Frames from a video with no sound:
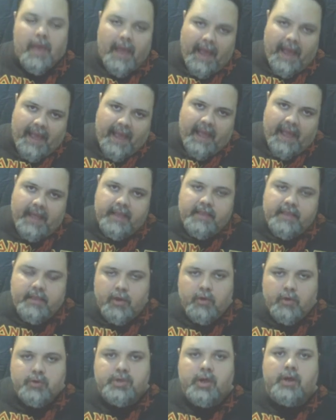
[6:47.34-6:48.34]
And
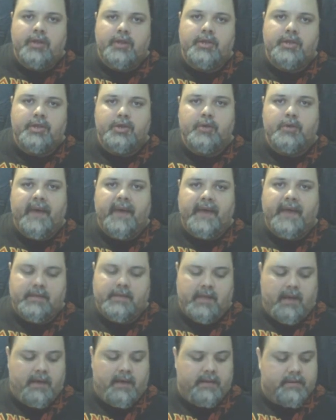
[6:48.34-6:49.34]
those are the 2 bass
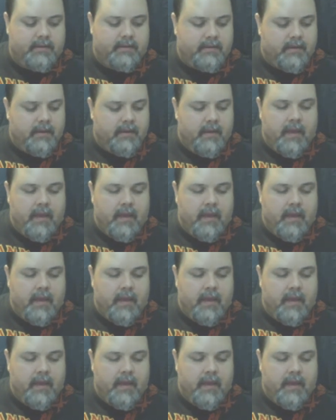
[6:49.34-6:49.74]
lines.